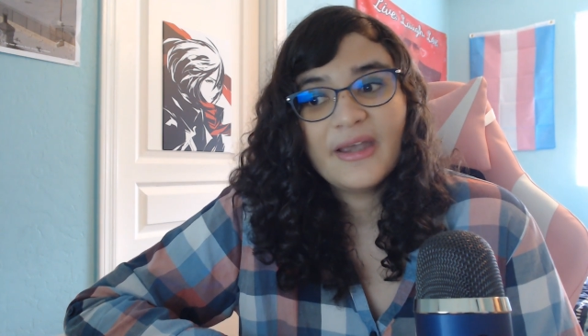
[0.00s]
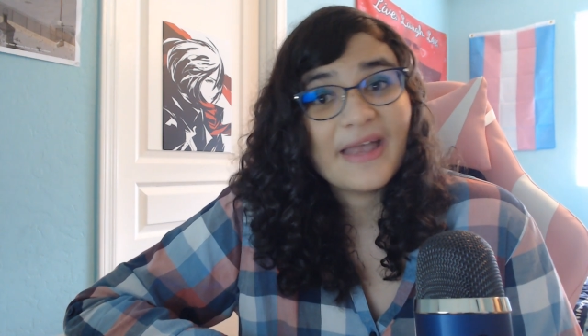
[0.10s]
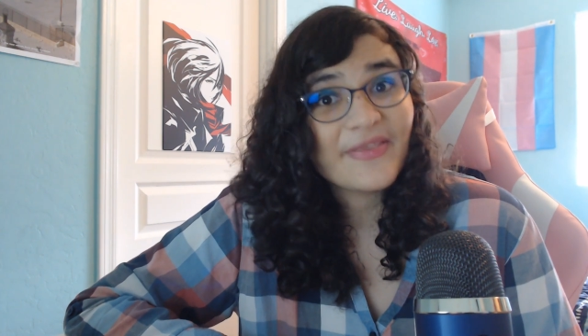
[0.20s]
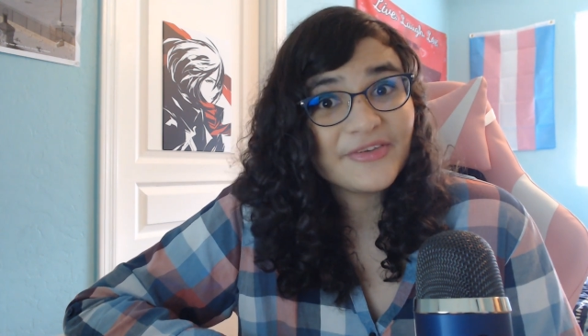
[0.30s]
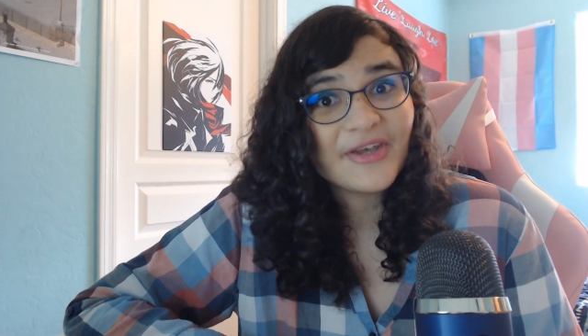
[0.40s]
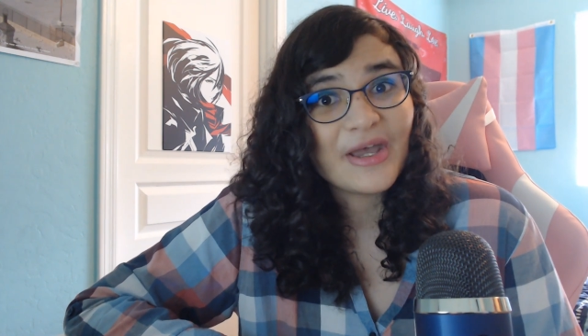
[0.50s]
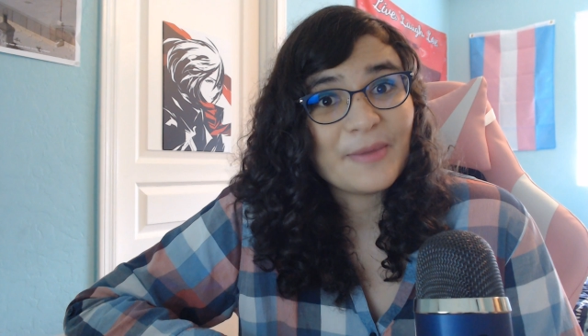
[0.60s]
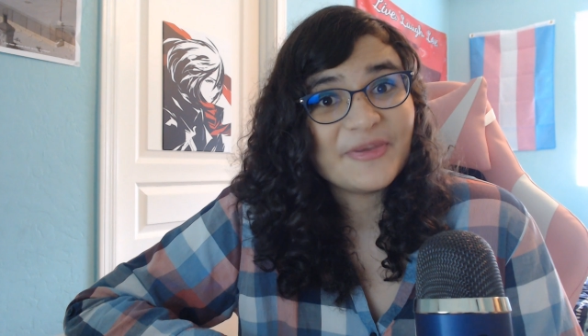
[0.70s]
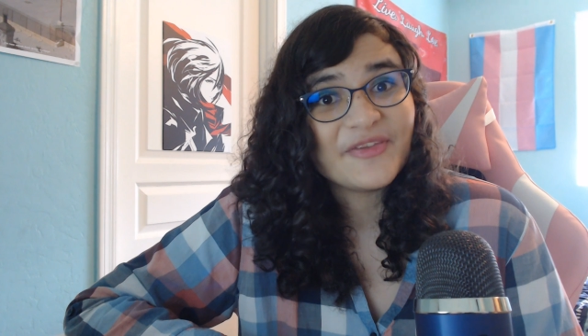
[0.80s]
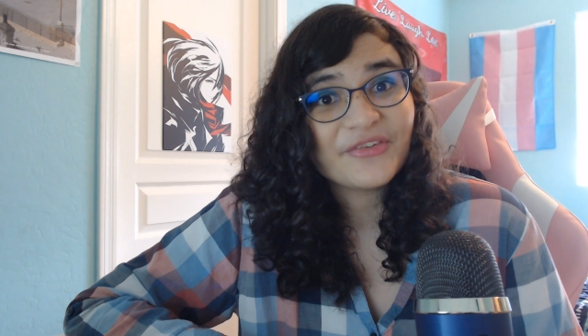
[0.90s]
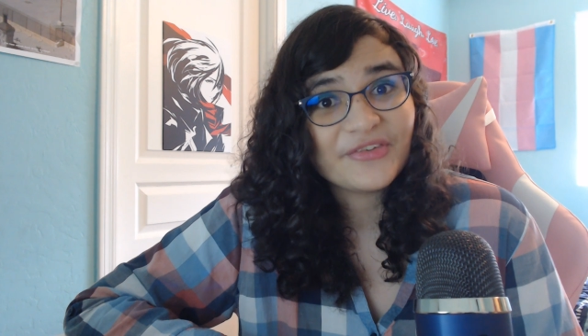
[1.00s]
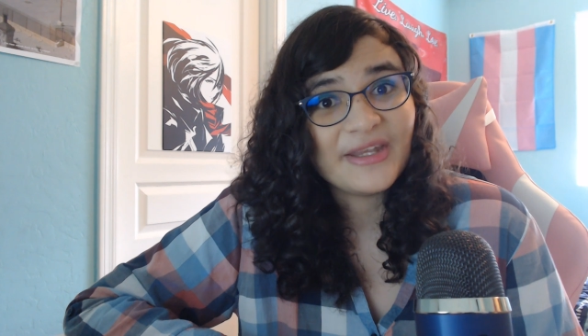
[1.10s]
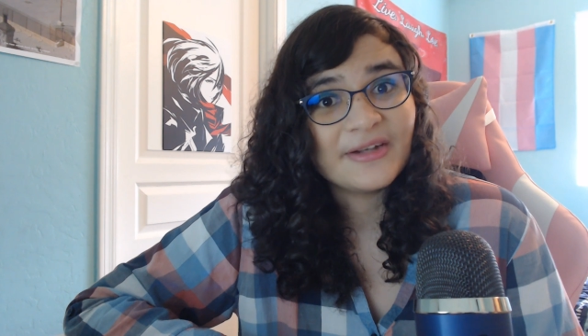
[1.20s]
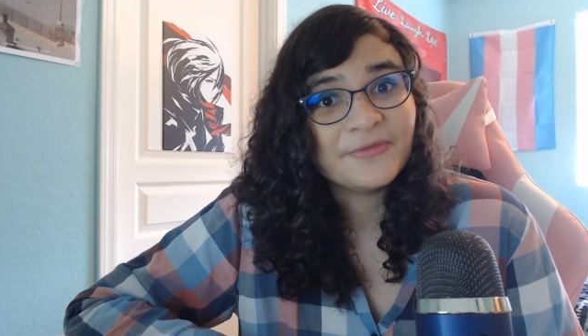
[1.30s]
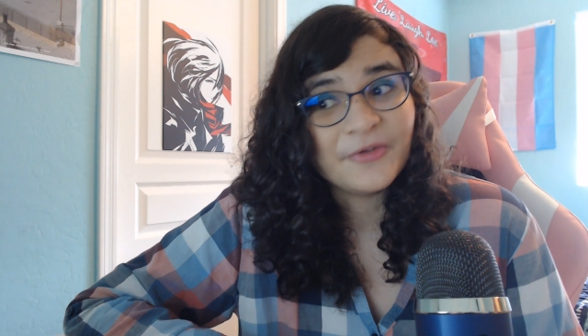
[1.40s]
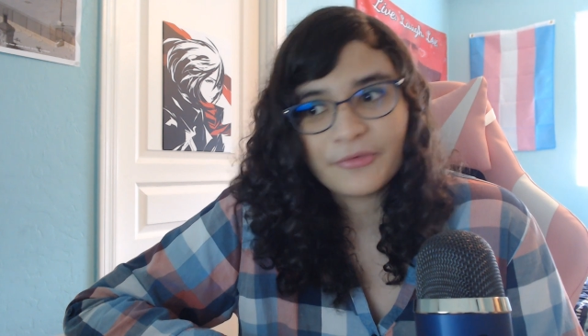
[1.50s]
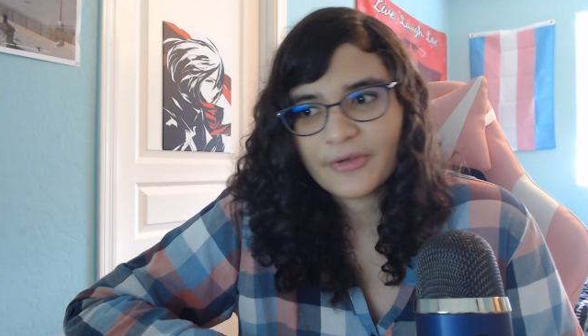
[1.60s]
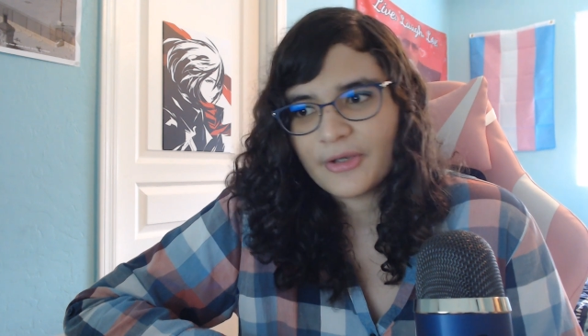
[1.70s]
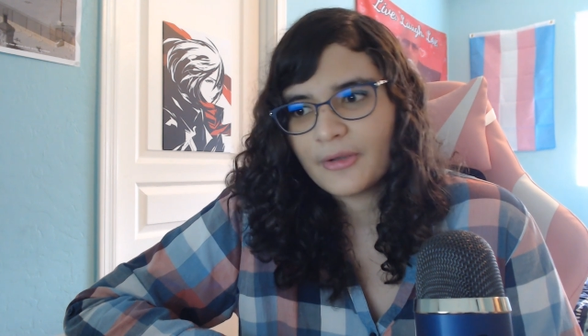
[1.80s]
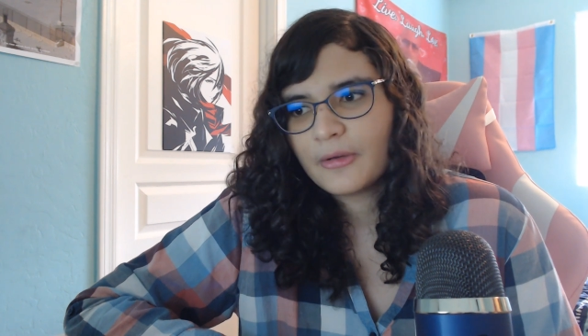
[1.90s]
at the time in the state of
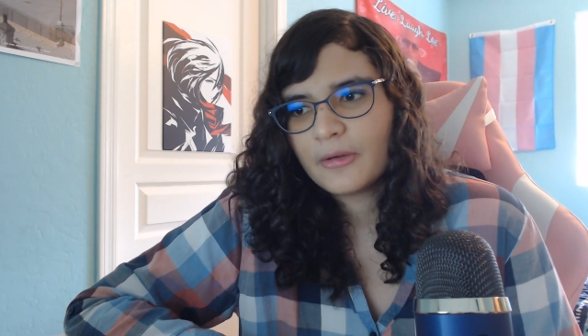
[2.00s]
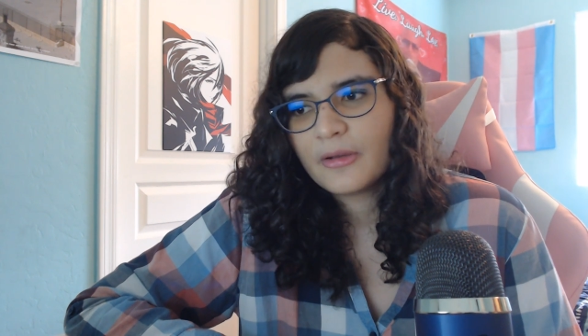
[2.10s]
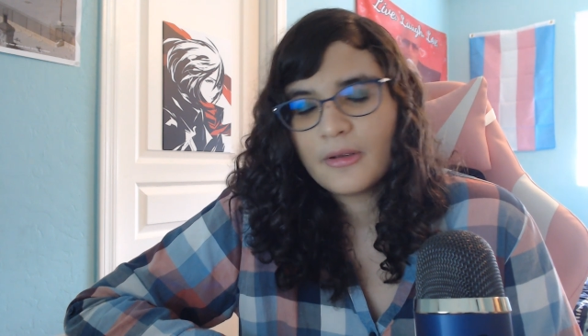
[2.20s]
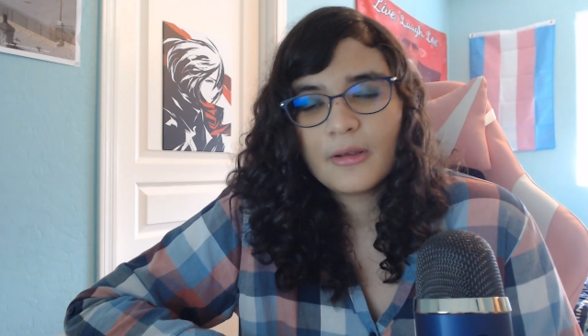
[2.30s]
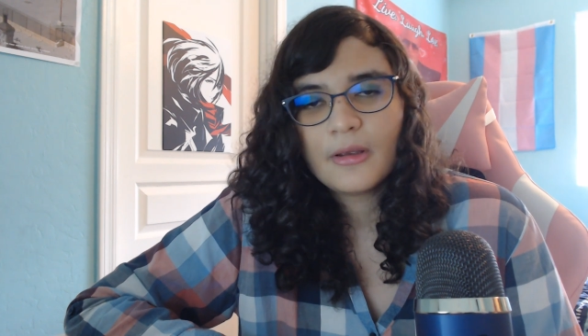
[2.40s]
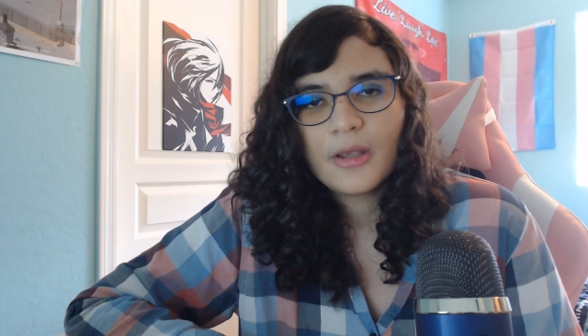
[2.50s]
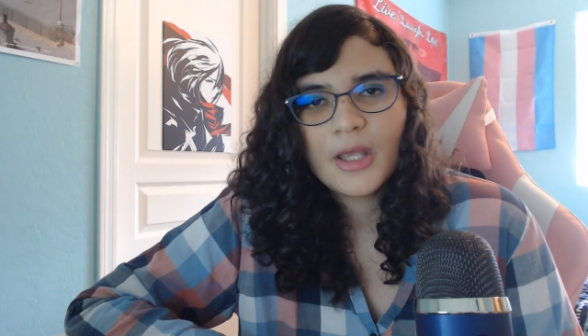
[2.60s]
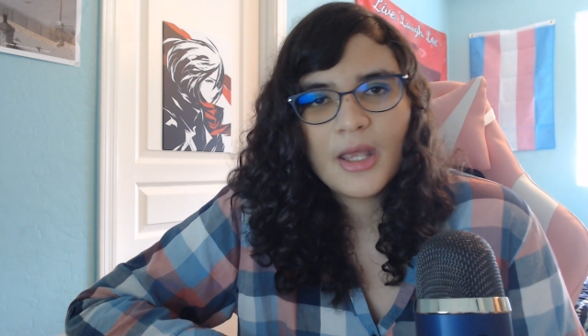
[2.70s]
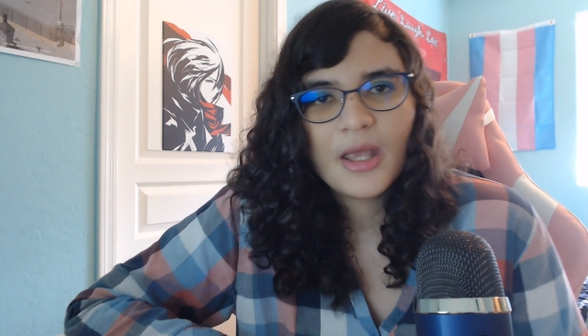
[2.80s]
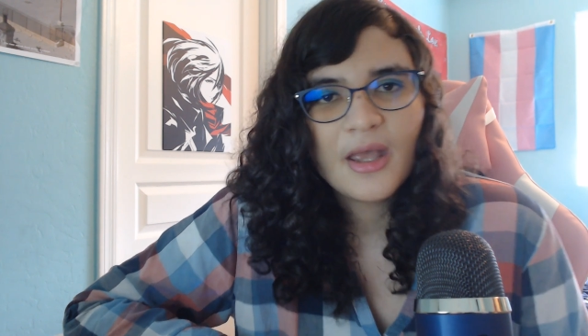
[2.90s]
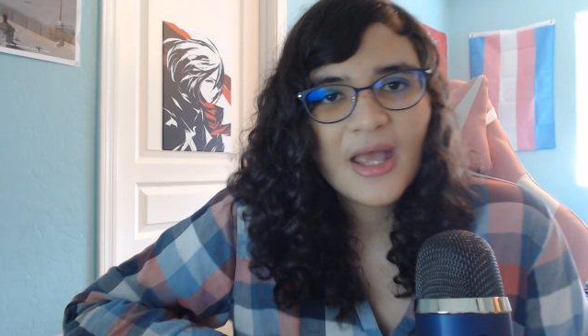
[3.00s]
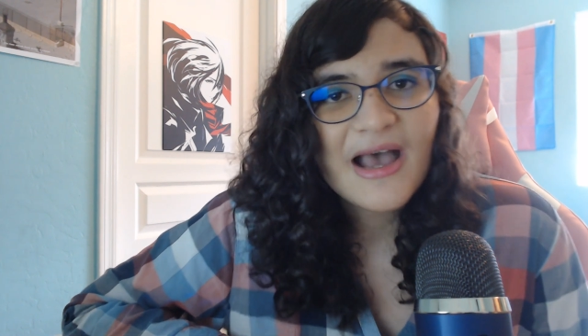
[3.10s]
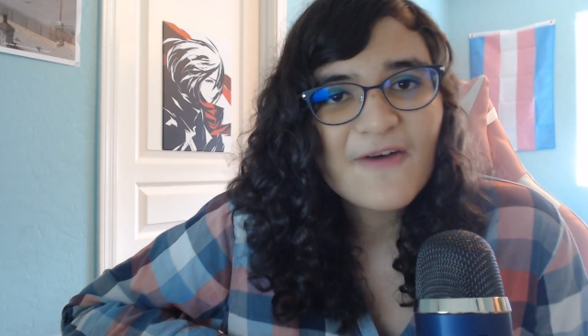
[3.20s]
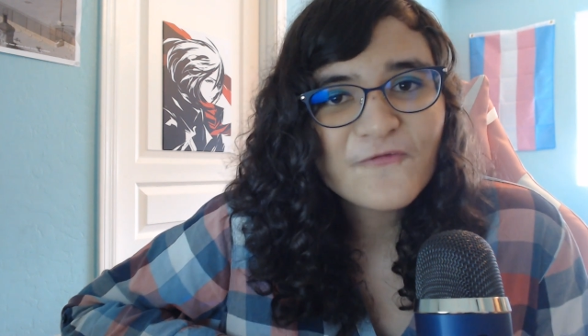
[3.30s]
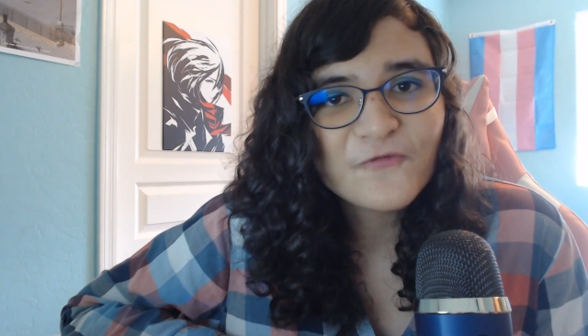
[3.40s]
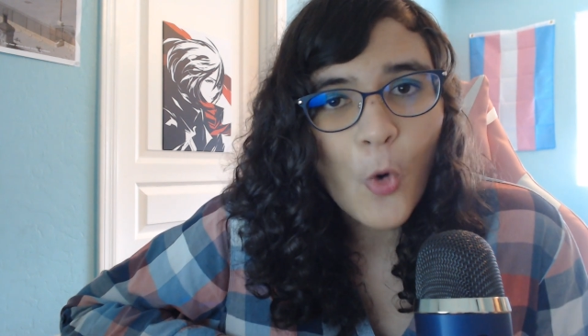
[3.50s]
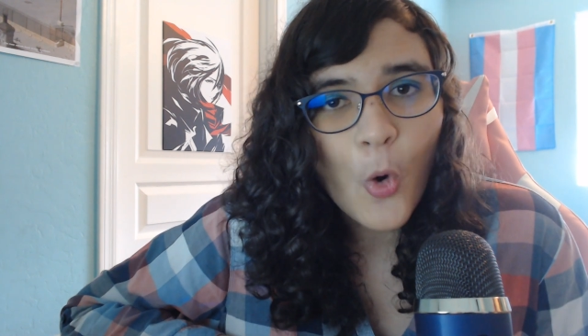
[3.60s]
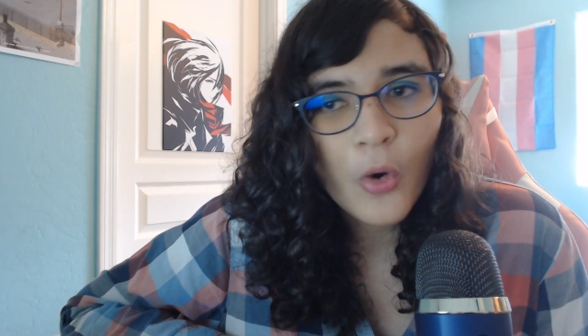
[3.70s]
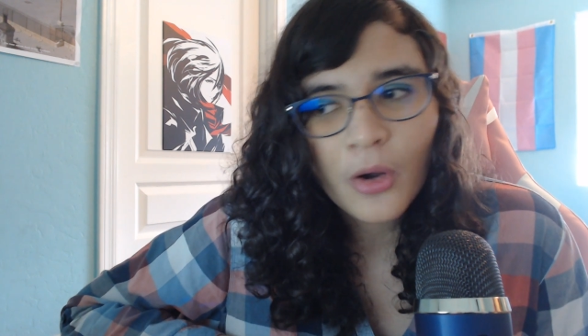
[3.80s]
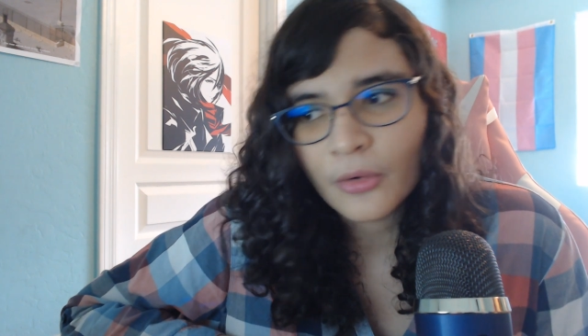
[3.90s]
Utah?
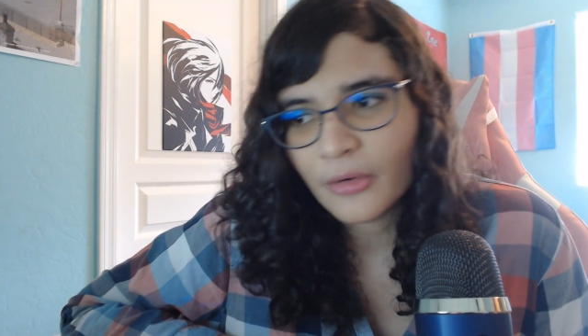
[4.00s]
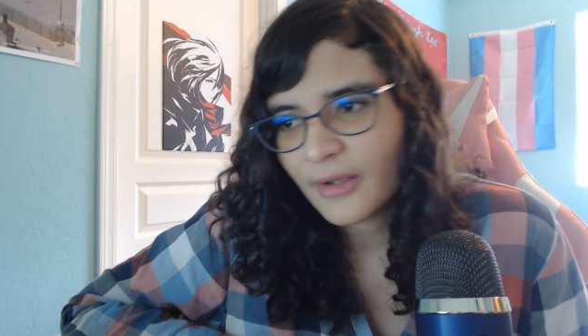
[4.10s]
4.